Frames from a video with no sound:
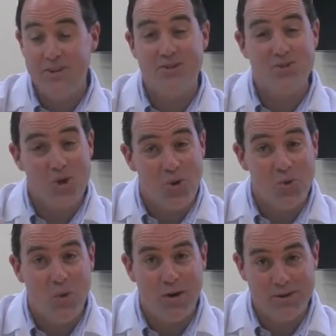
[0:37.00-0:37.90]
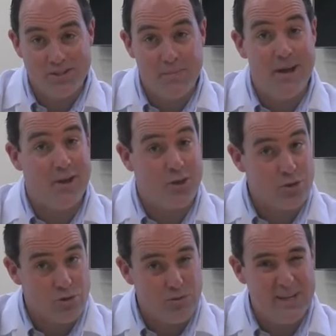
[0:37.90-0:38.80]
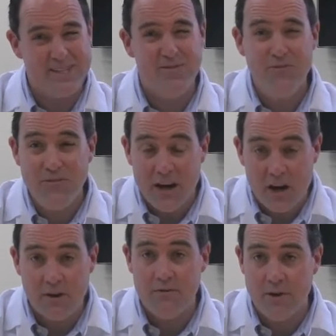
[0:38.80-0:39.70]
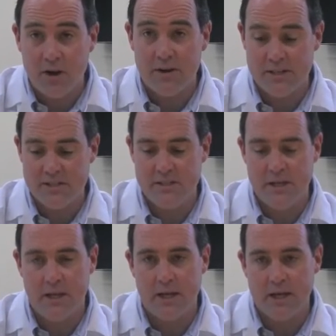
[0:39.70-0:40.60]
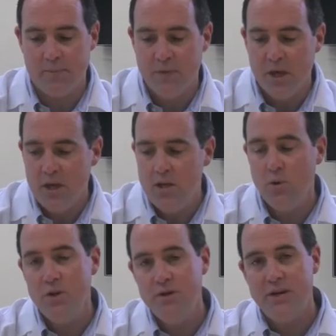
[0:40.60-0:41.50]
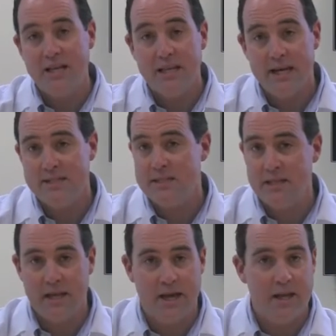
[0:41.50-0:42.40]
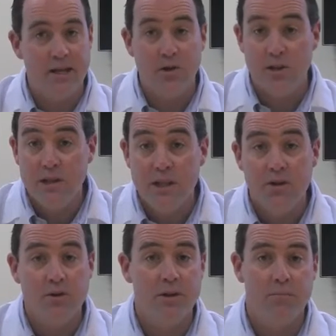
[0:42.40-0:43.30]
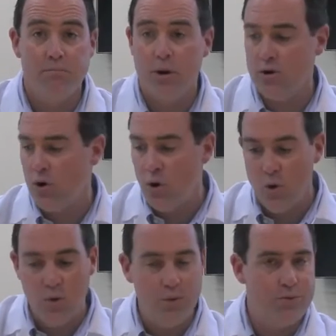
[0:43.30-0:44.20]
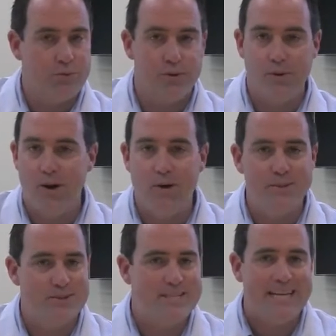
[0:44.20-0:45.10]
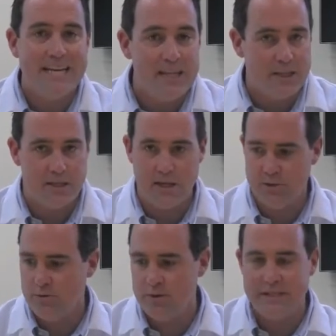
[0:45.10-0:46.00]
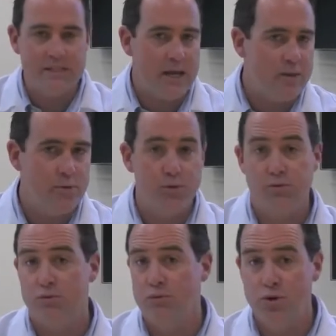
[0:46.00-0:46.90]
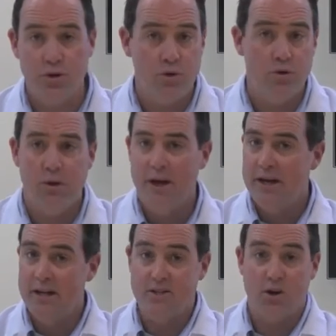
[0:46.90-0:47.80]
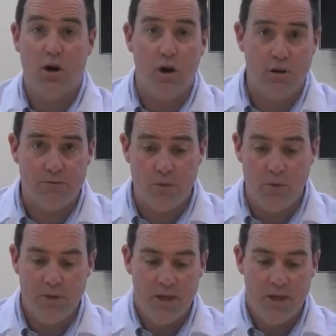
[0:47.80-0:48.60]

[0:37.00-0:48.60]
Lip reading: soda water is about a 3. It's very, very acidic. And, when you get less than that, it'll literally burn a hole through almost anything, through the table, through you. It's awful.